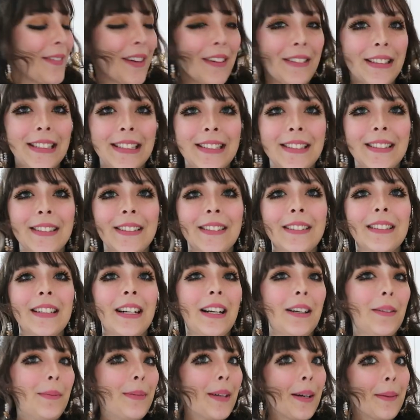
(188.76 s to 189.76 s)
very soon
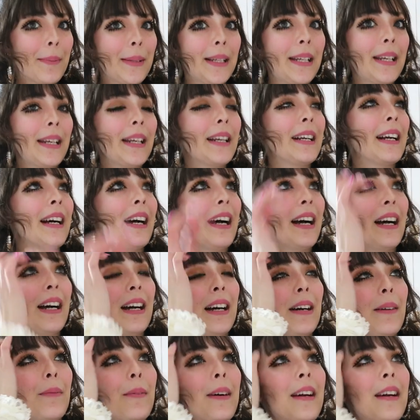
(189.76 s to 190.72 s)
I'll probably uh,